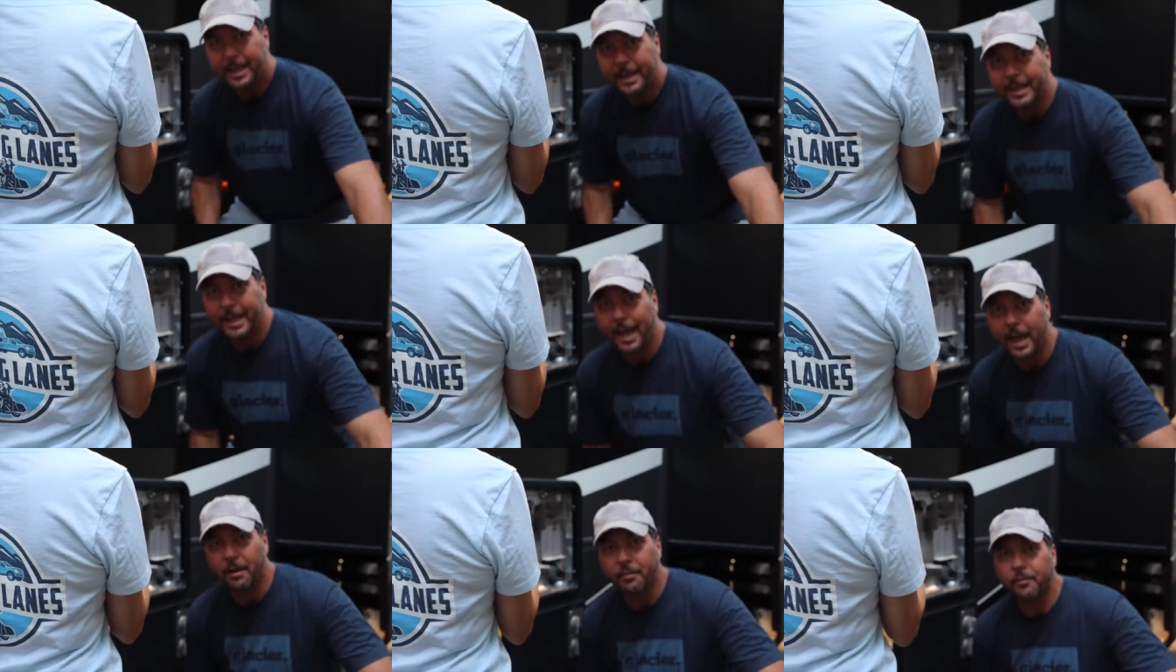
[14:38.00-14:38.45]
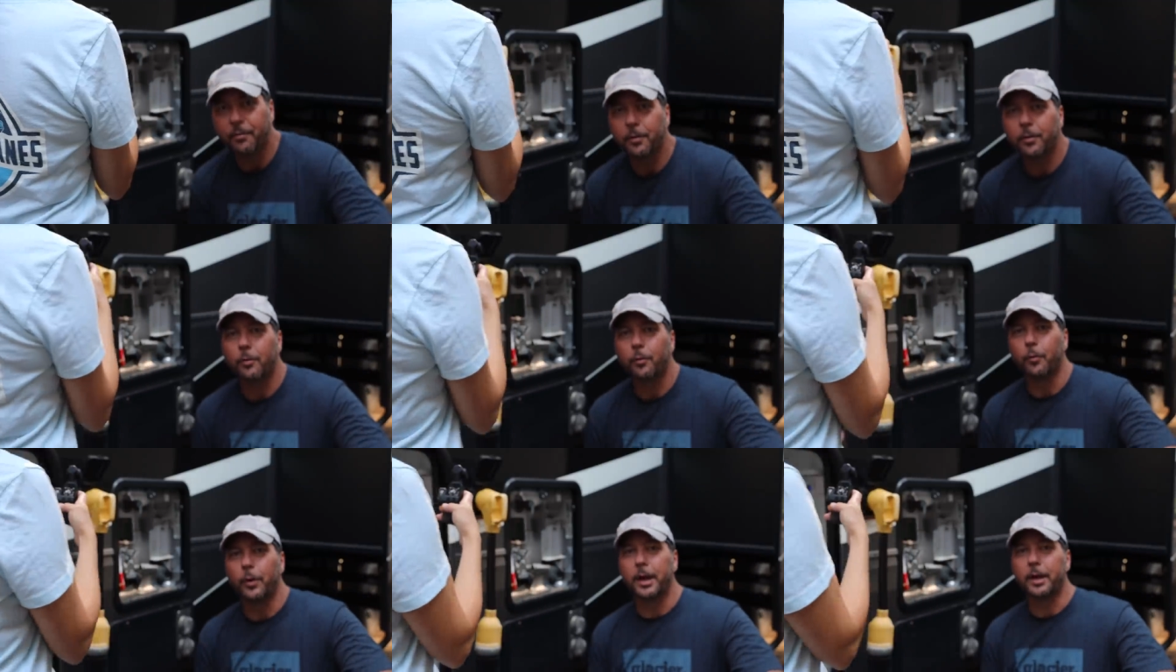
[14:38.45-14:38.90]
Yeah,
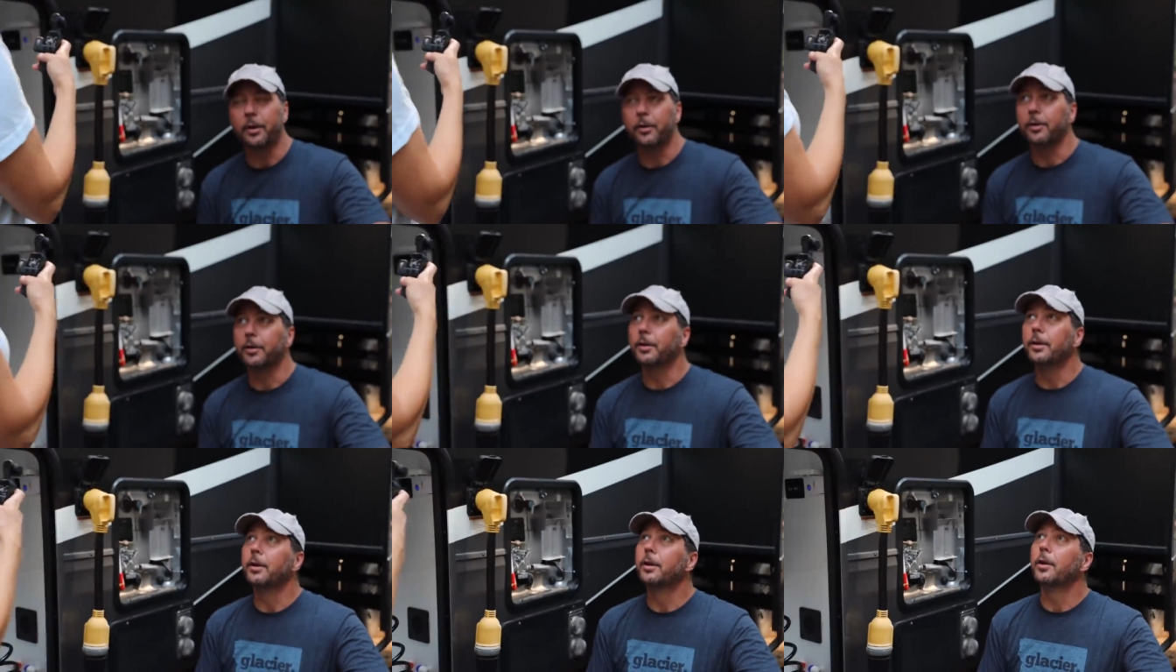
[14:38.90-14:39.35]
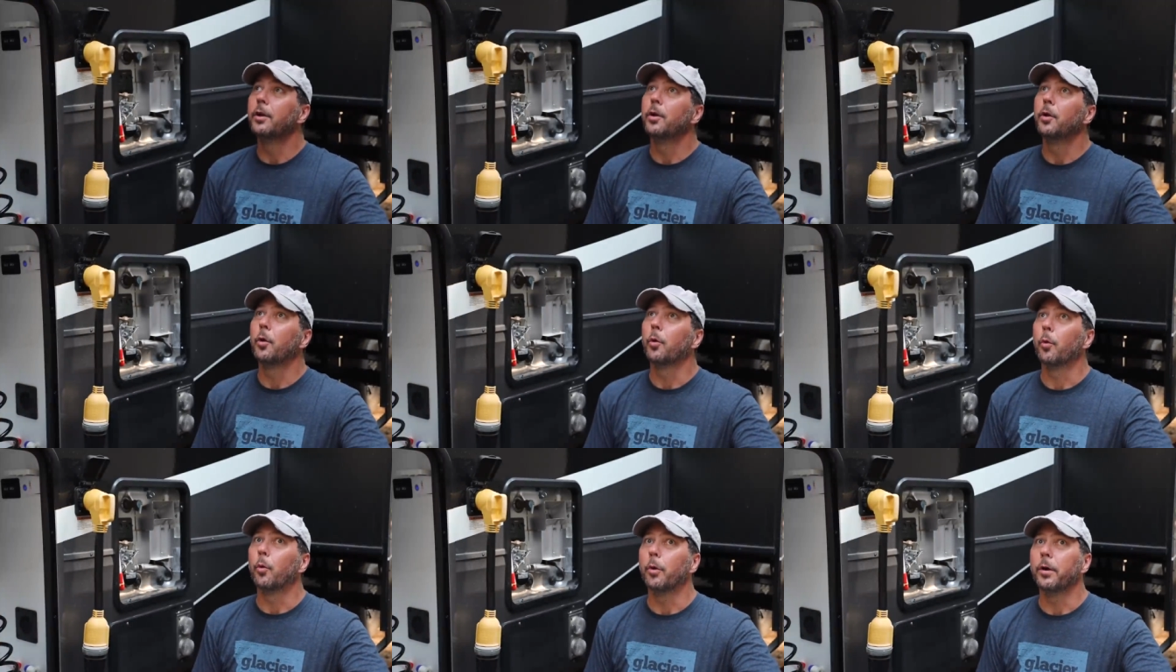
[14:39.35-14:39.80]
for the record,
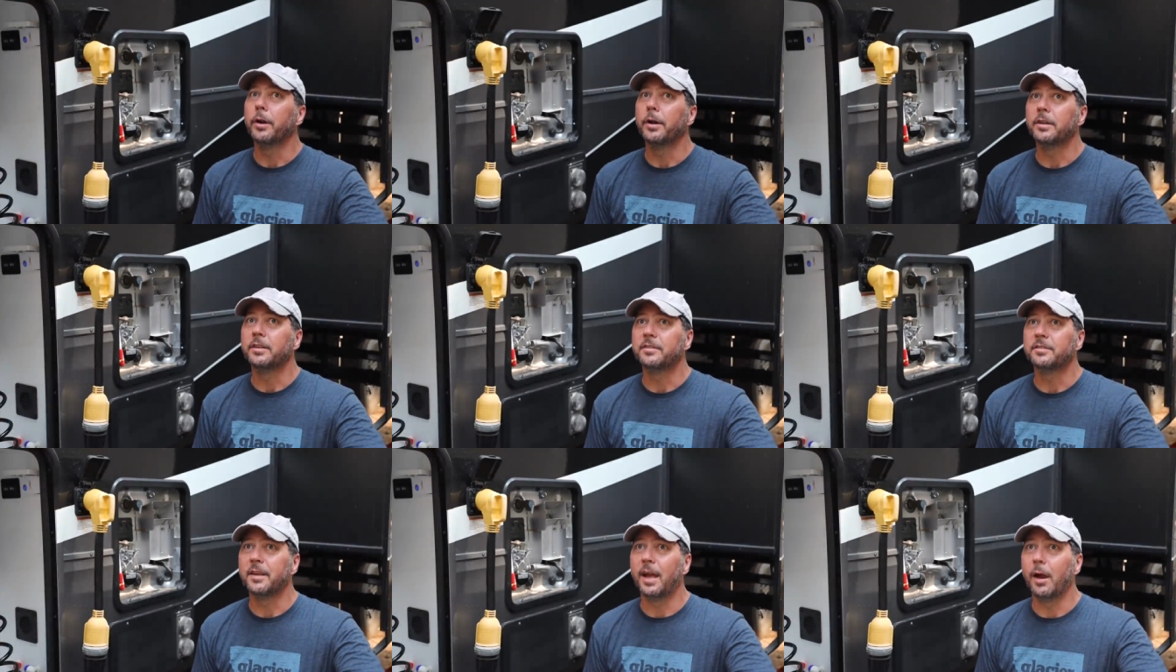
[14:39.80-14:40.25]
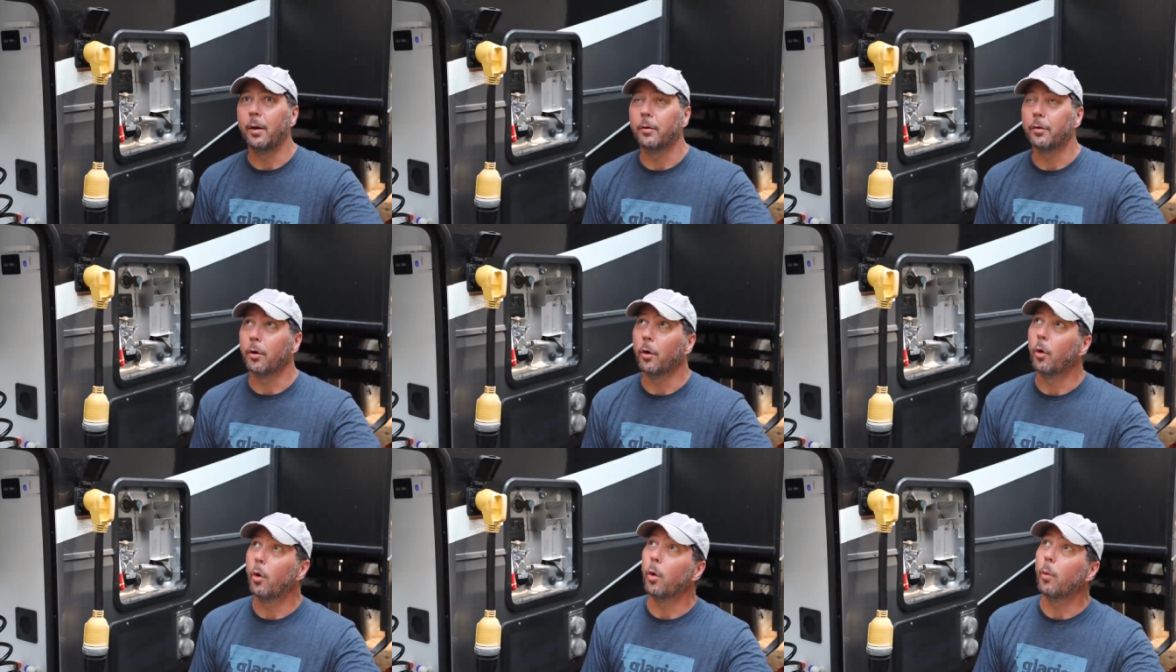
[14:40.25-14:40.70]
we're in a site
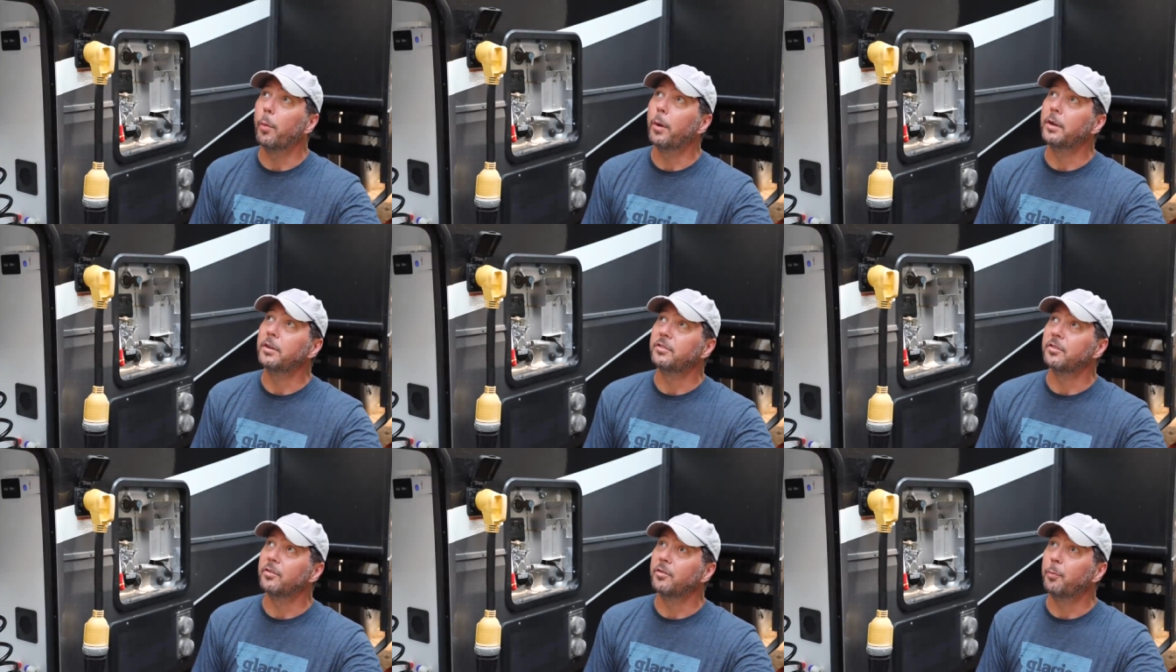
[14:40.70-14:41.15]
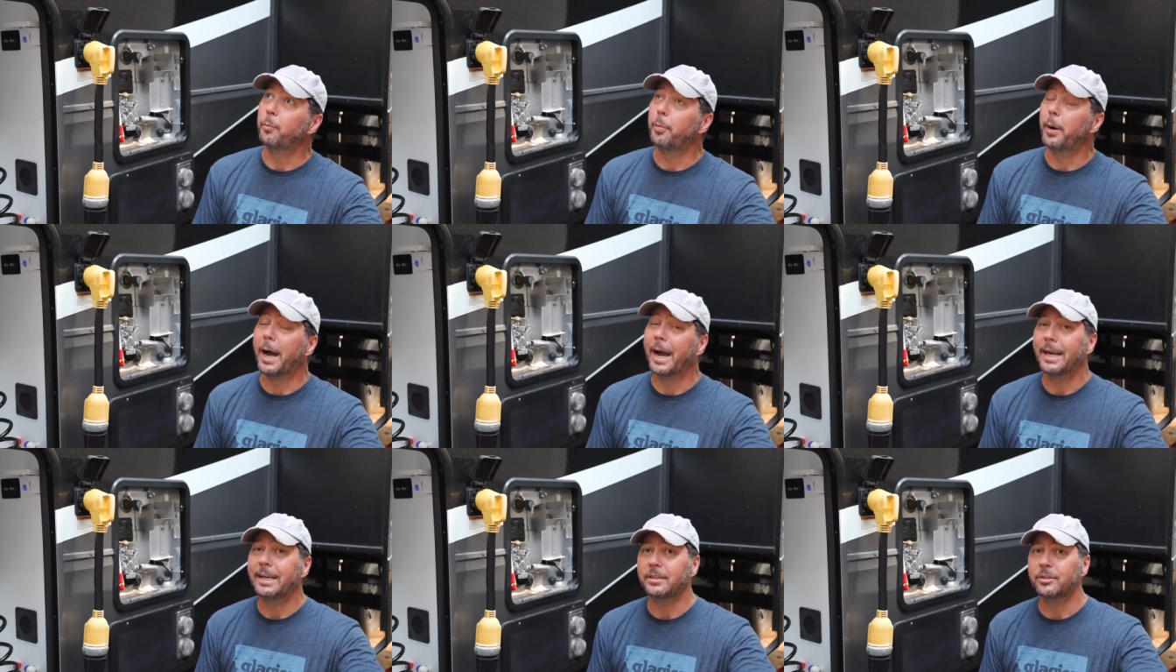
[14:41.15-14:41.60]
with a whole bunch of
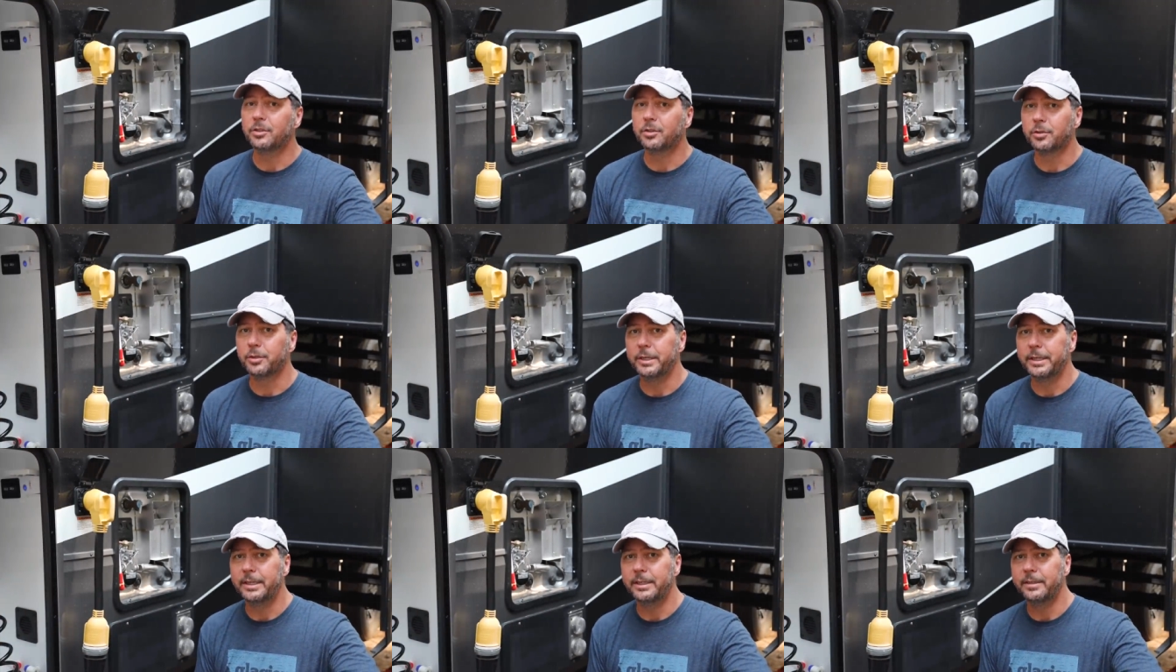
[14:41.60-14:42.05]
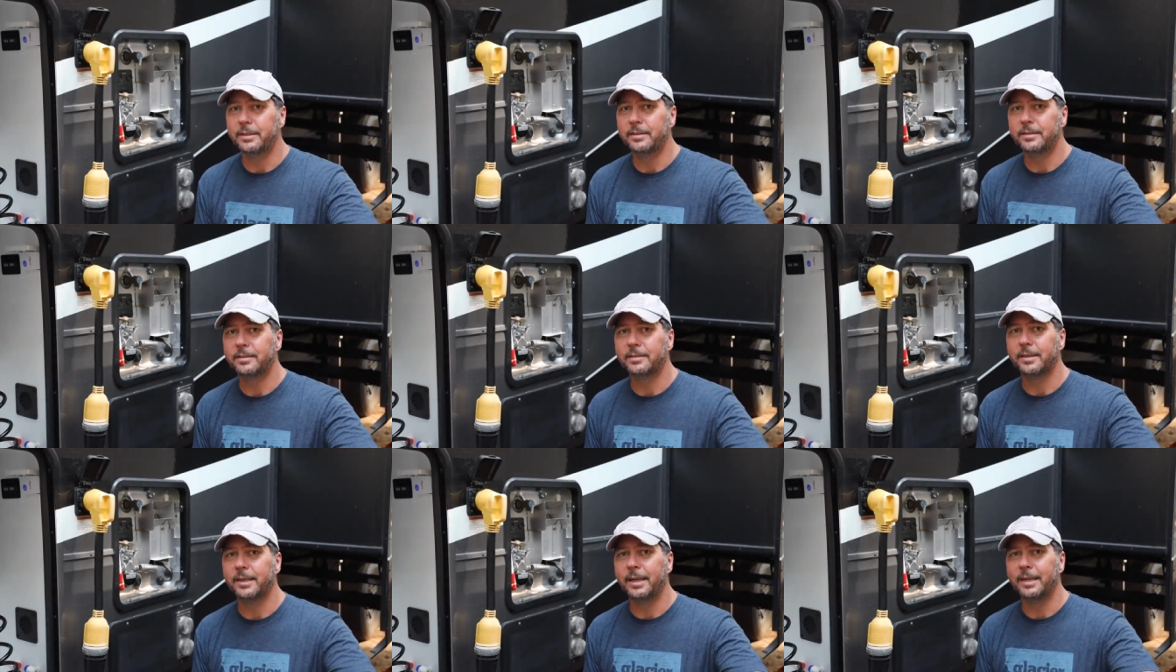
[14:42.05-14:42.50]
pine
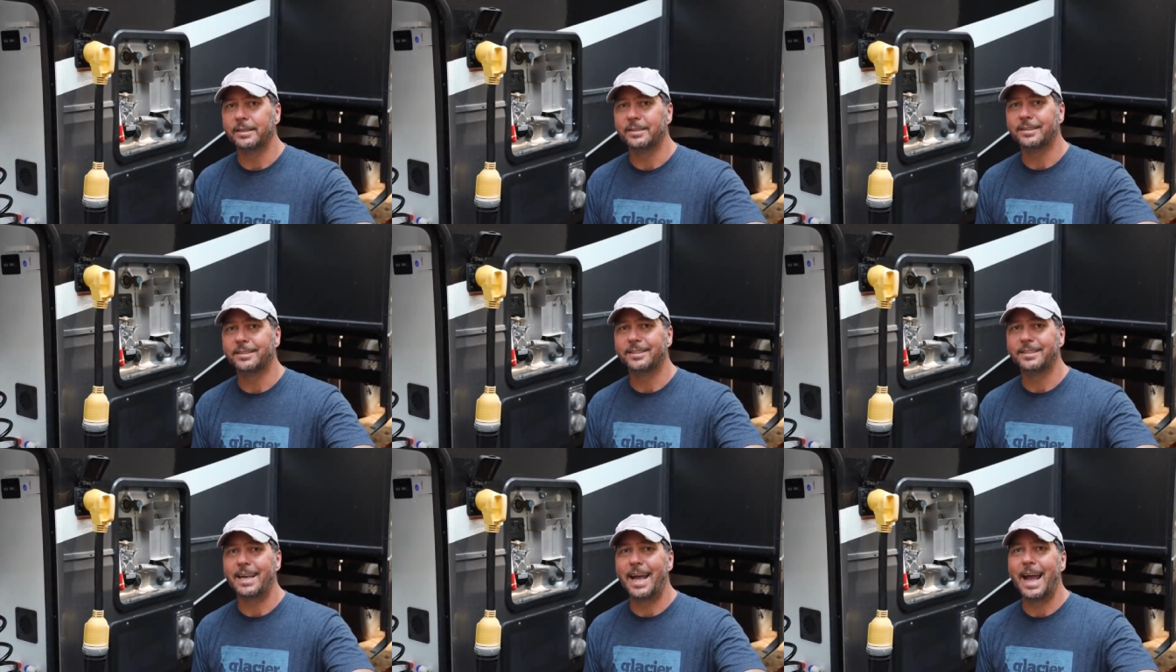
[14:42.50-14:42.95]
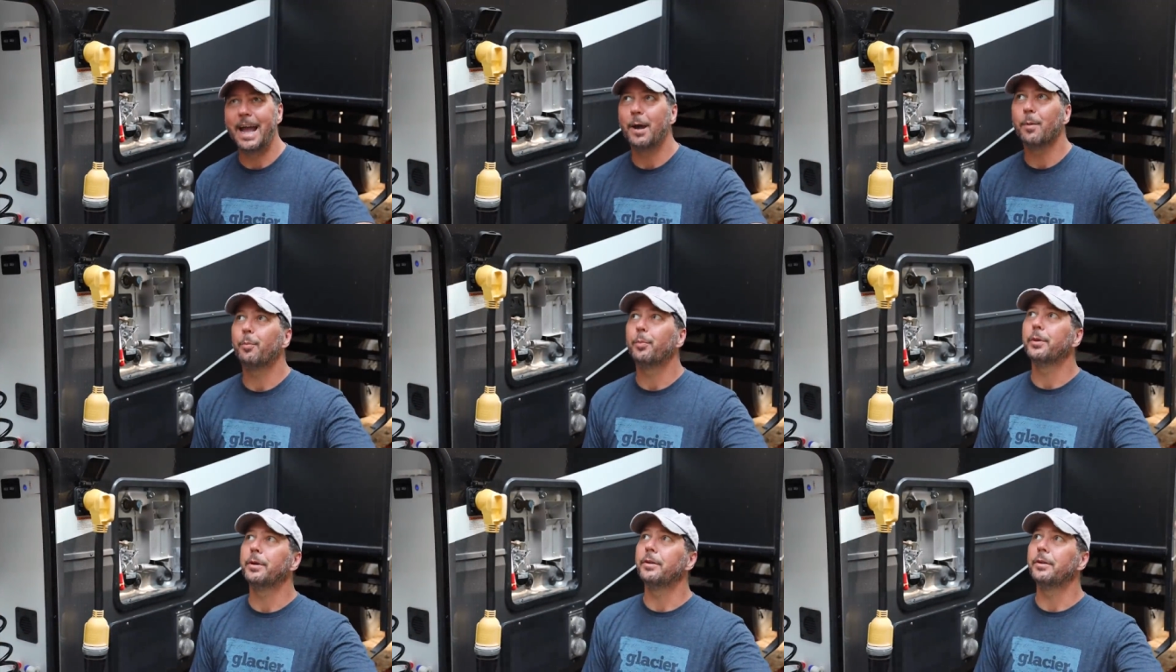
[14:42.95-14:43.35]
trees and sap,